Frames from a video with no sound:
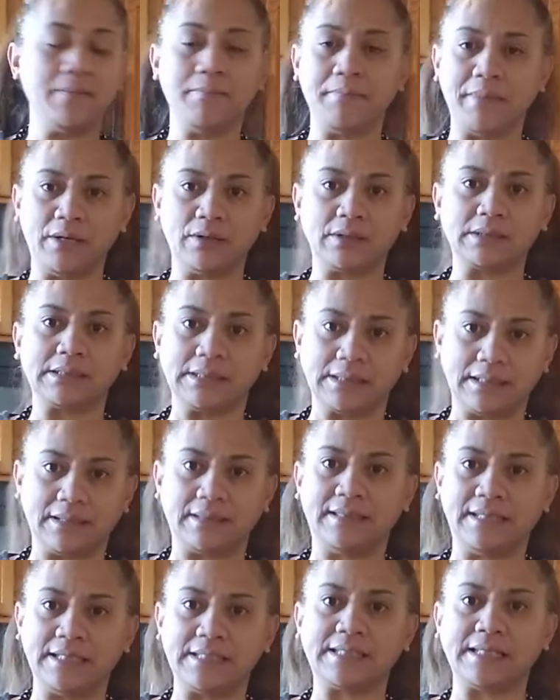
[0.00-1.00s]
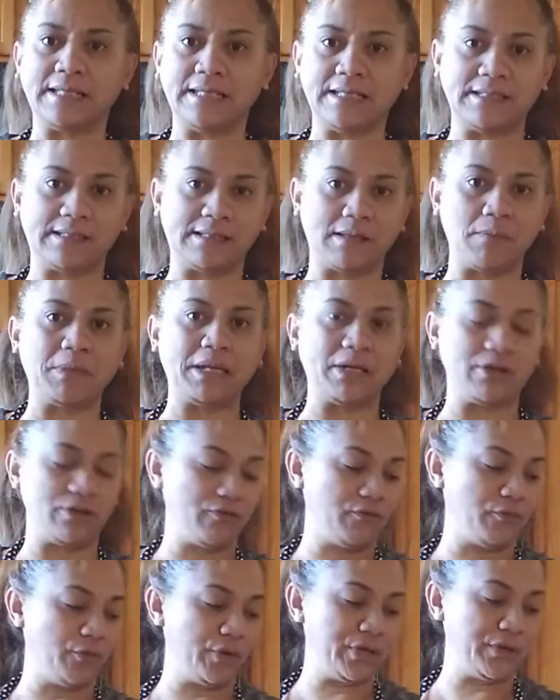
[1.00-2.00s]
milk, this is the
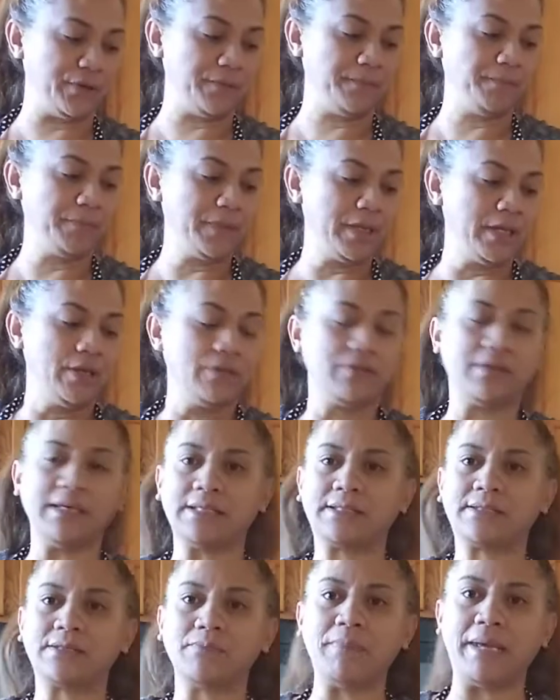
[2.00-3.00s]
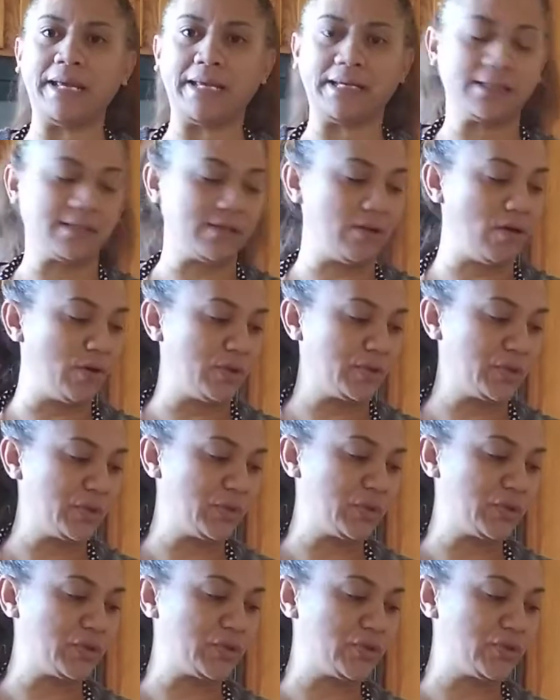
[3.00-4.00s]
blender for you. This makes also
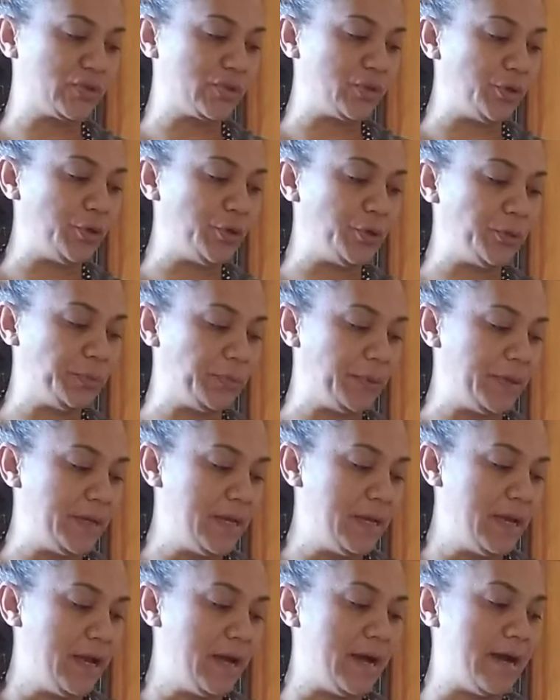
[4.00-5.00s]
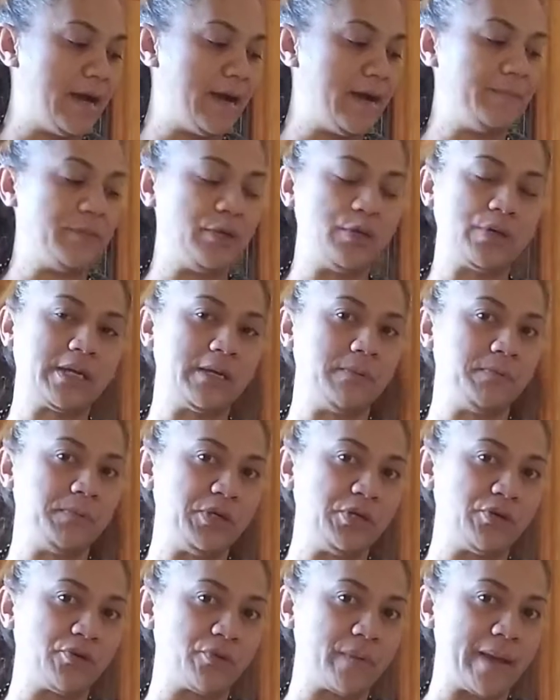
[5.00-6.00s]
soup. You can
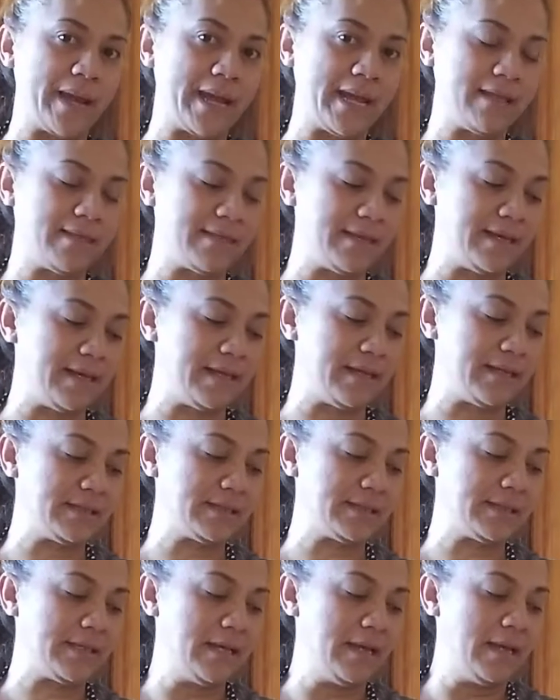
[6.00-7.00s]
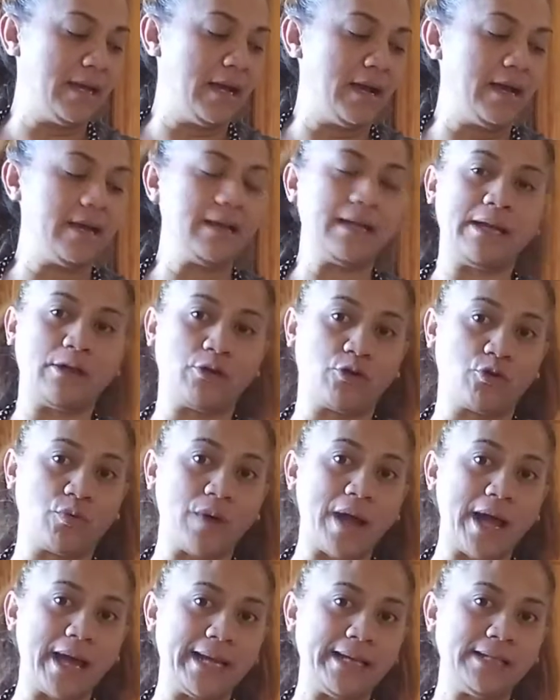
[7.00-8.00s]
puree things,
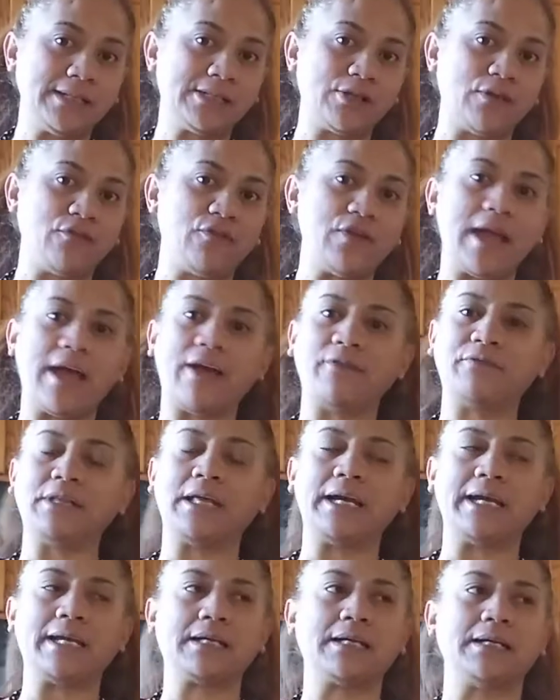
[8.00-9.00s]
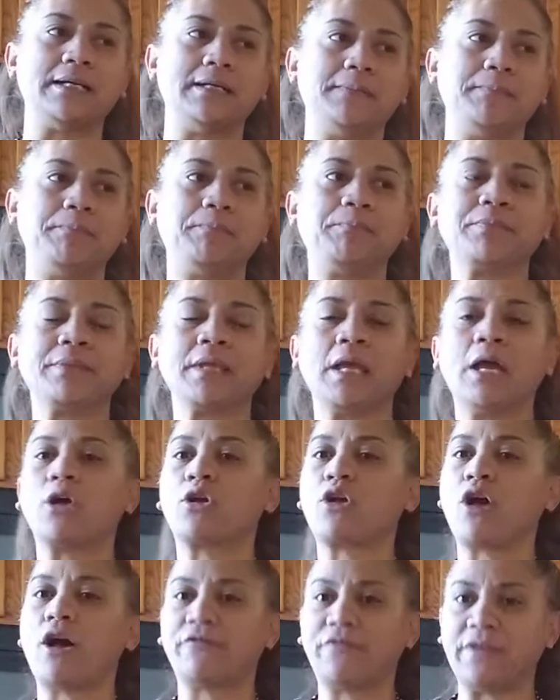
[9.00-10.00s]
grind. So if you have like a
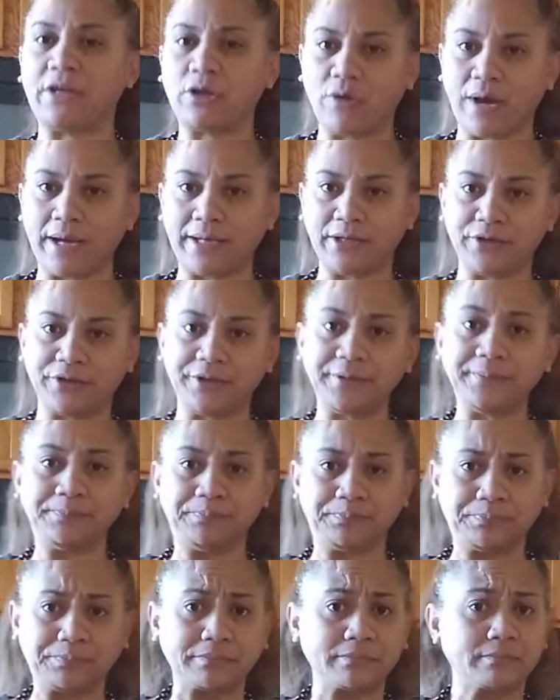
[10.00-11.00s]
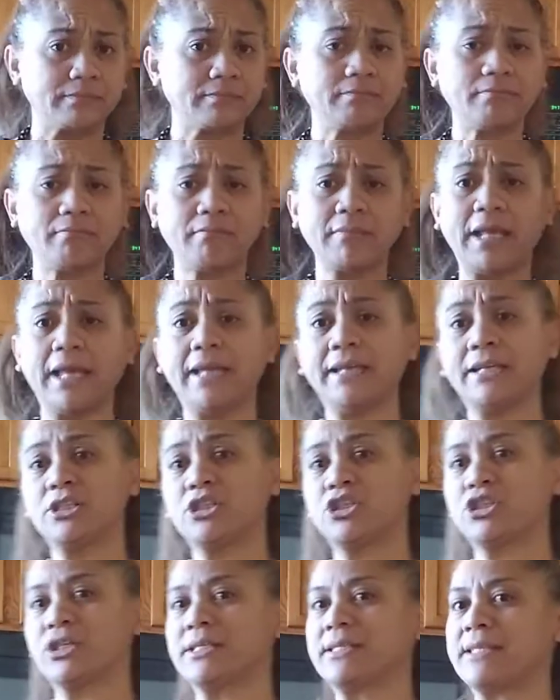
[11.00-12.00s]
coffee grinder and
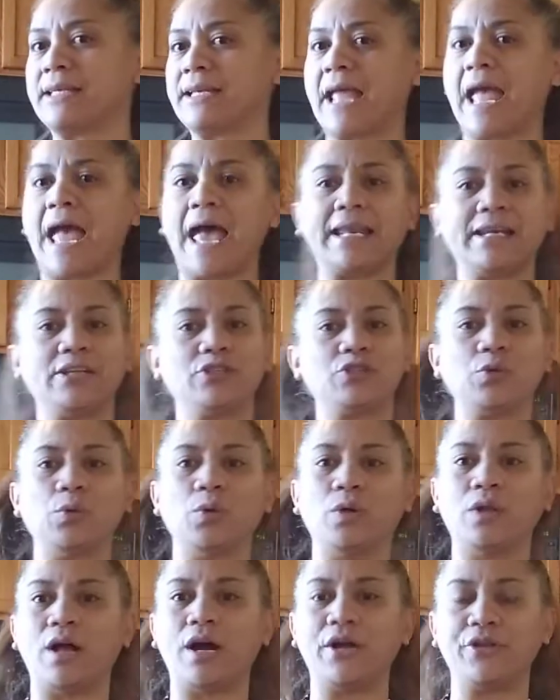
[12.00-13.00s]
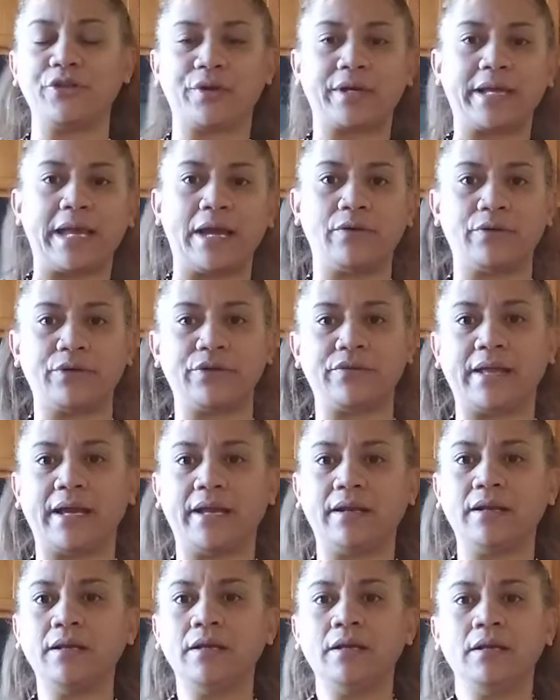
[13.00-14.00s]
it's just an added tool on your counter
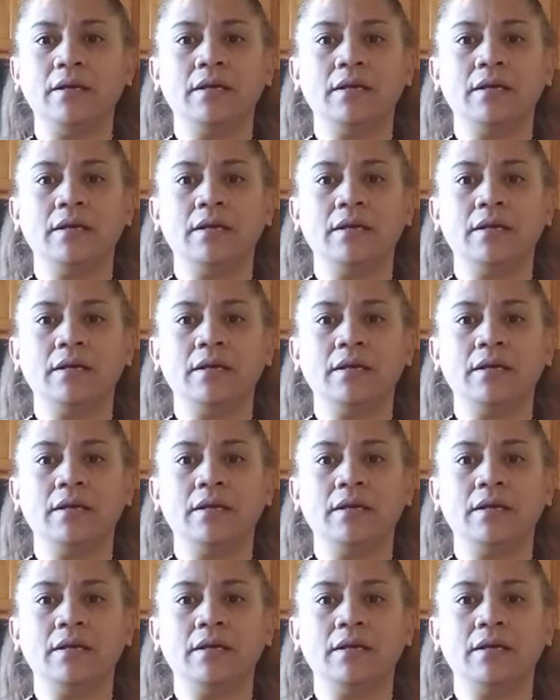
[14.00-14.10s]
that